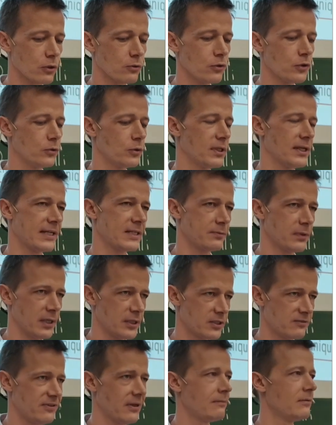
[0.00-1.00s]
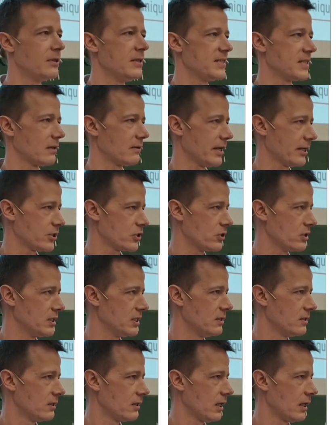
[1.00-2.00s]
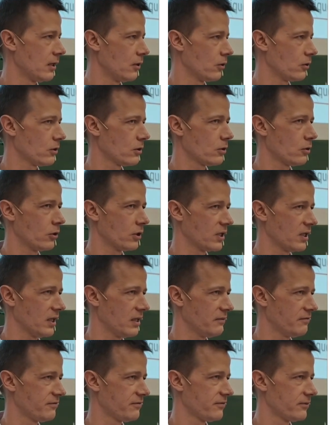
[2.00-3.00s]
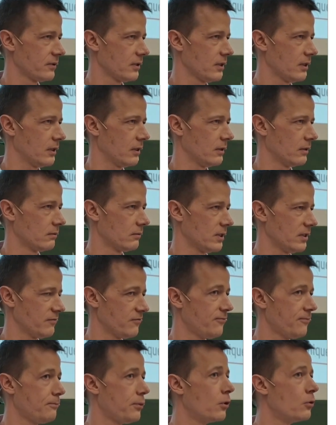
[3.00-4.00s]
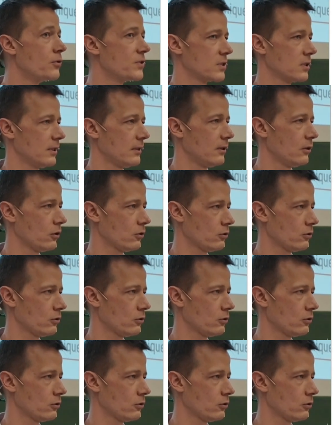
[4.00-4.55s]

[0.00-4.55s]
you that exponential families are actually a log concave. They pose a log